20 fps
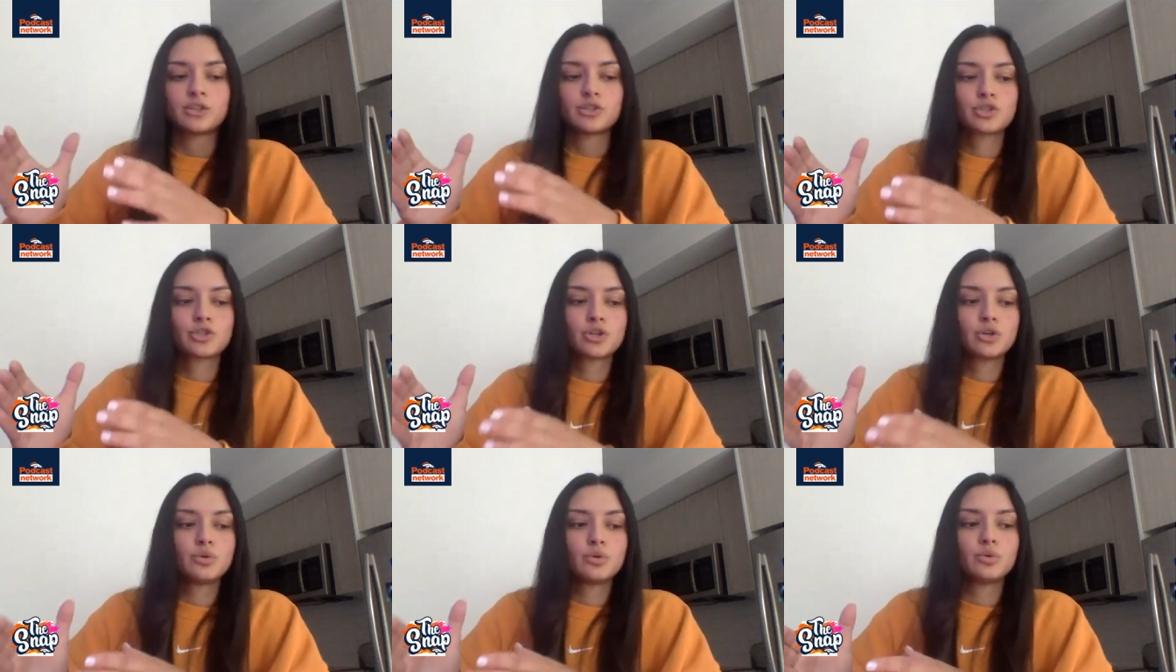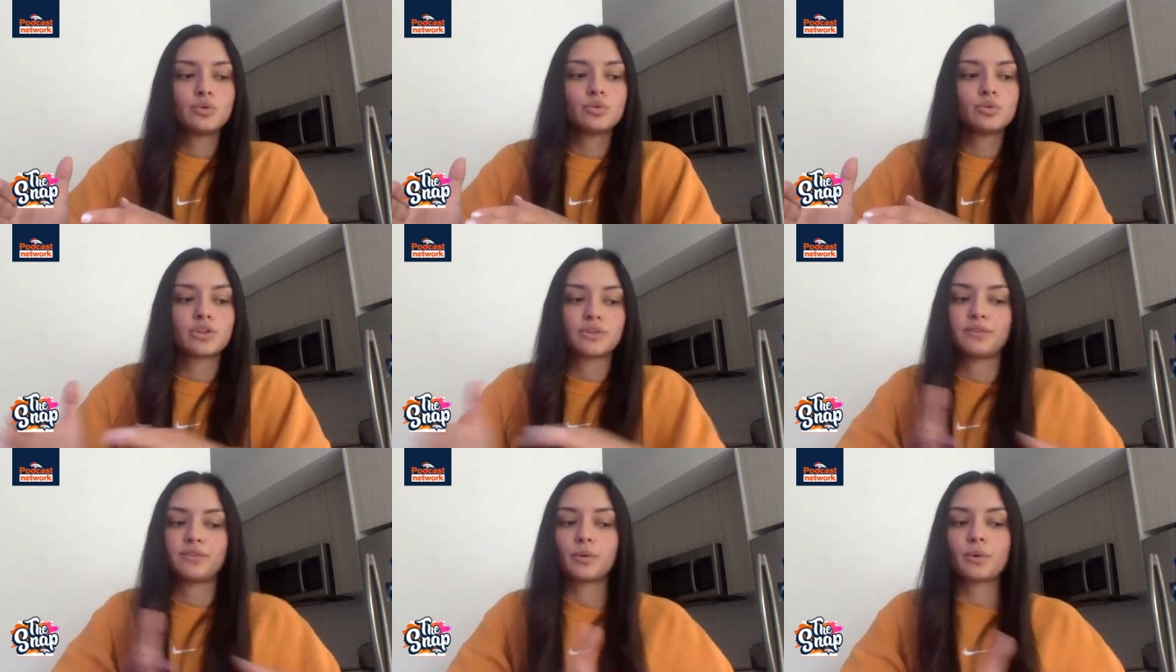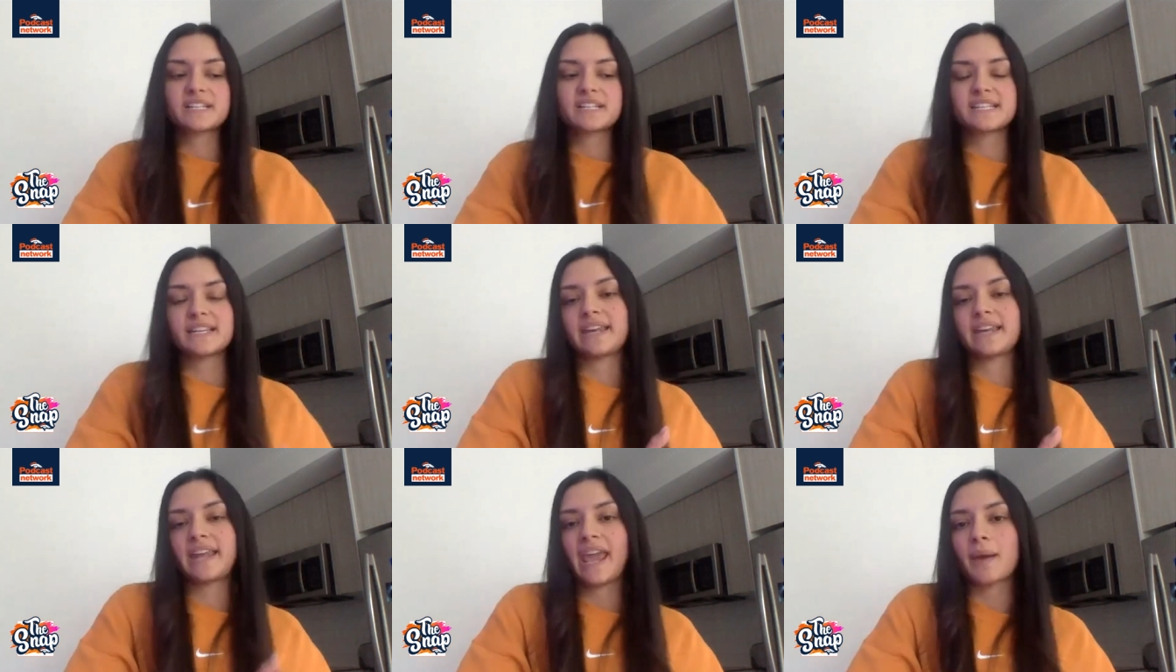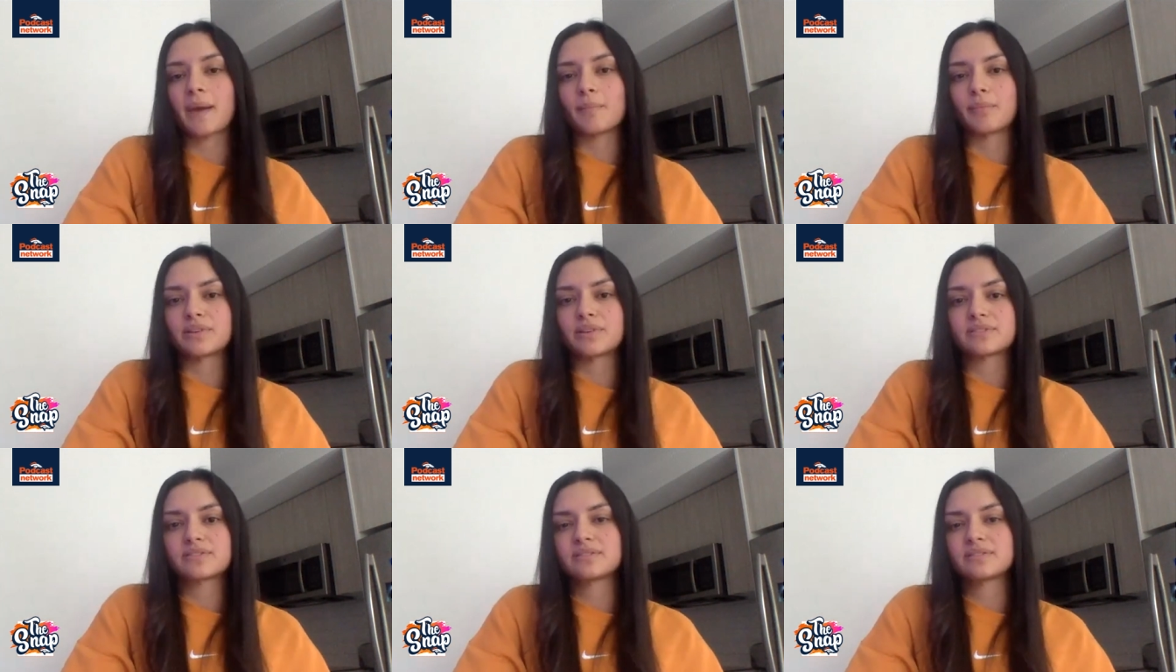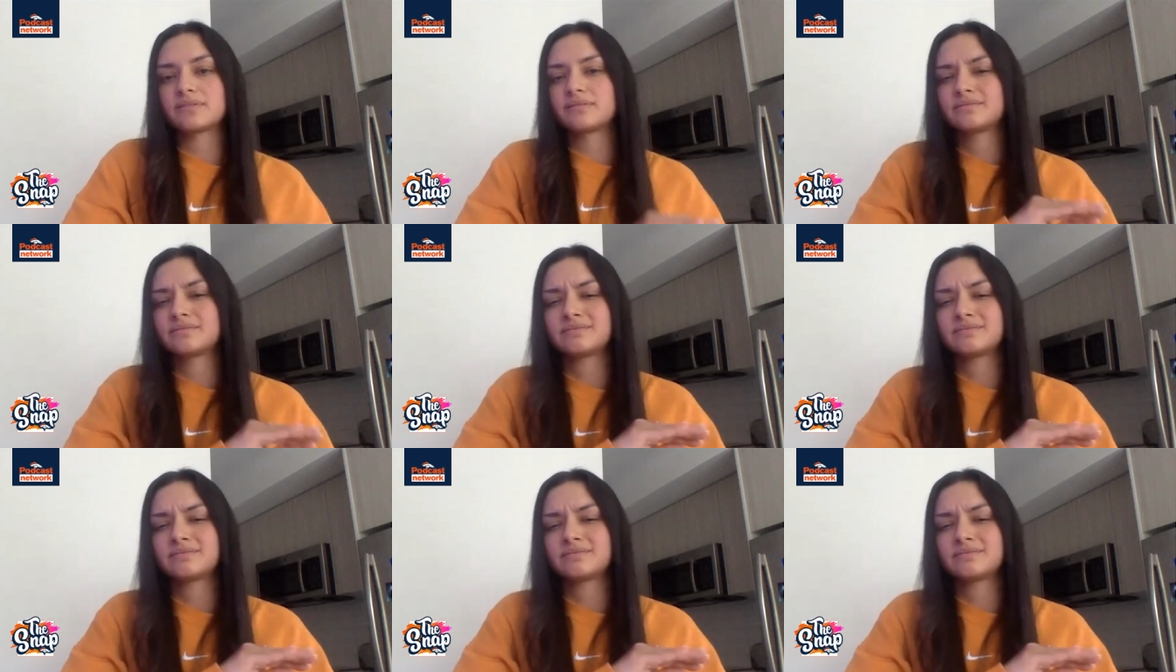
to the Florida State campus.